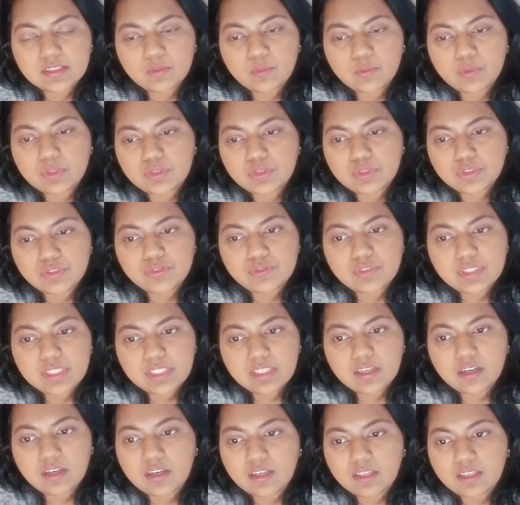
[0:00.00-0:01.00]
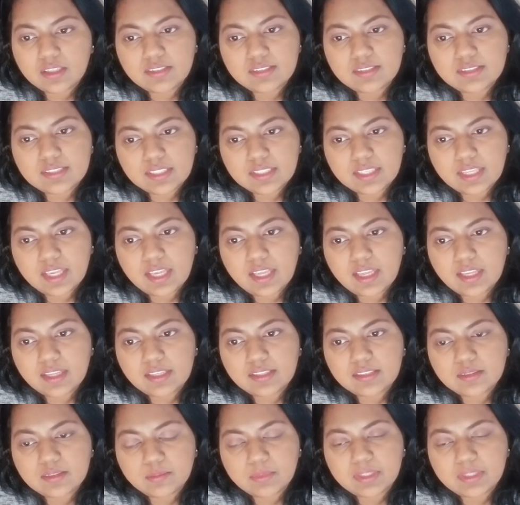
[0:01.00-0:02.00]
which was really hard to
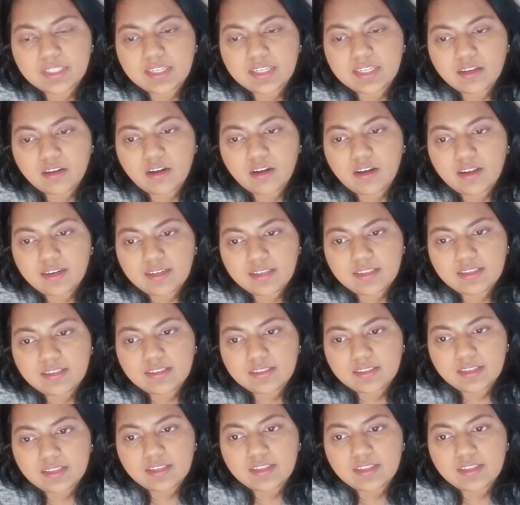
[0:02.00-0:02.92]
get, but I got it.